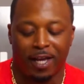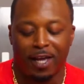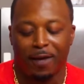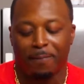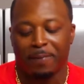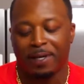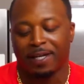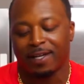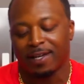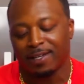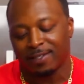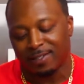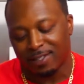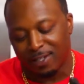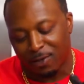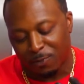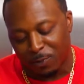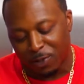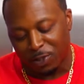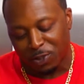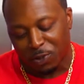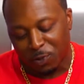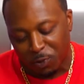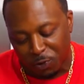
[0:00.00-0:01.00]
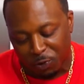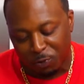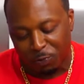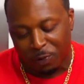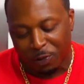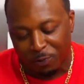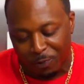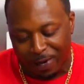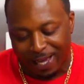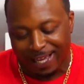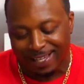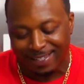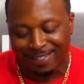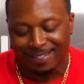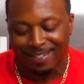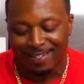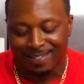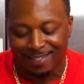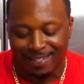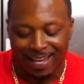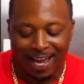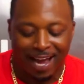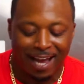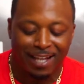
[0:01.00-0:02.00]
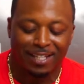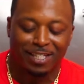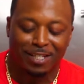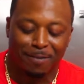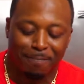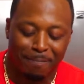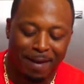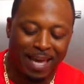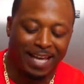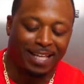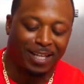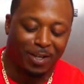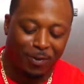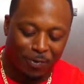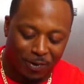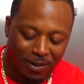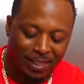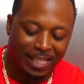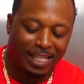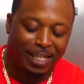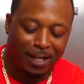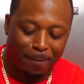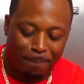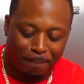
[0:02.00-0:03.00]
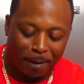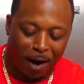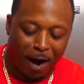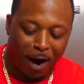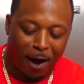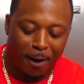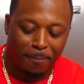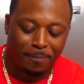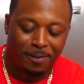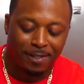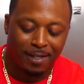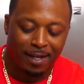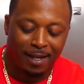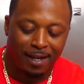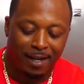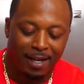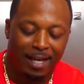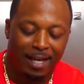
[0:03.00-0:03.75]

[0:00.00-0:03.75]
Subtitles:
because the original 3-way is designed to make grilling kebabs